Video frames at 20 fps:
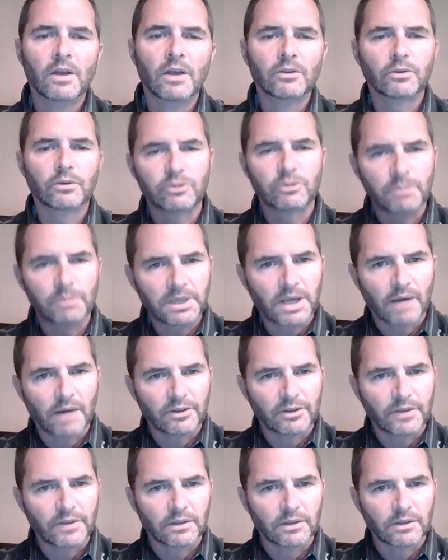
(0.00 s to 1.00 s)
So to me,
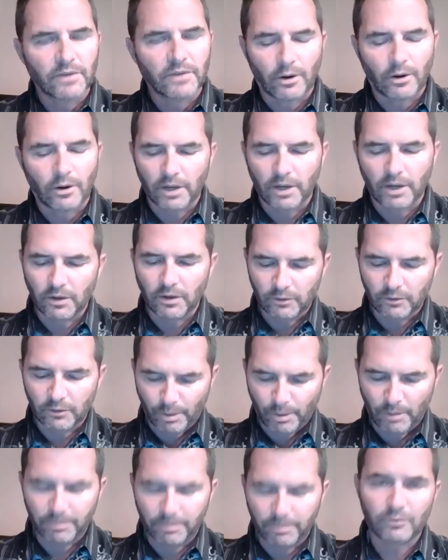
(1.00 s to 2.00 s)
everything is there is
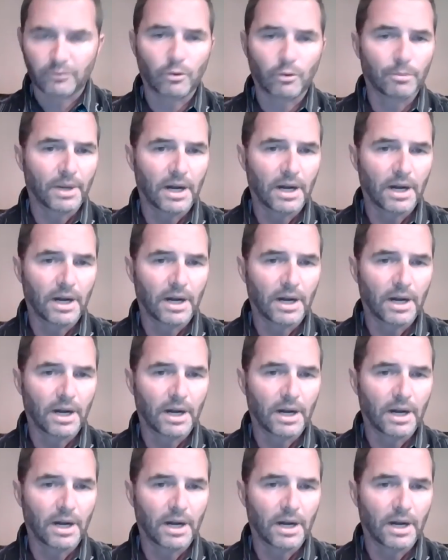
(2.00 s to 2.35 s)
purposeful. But I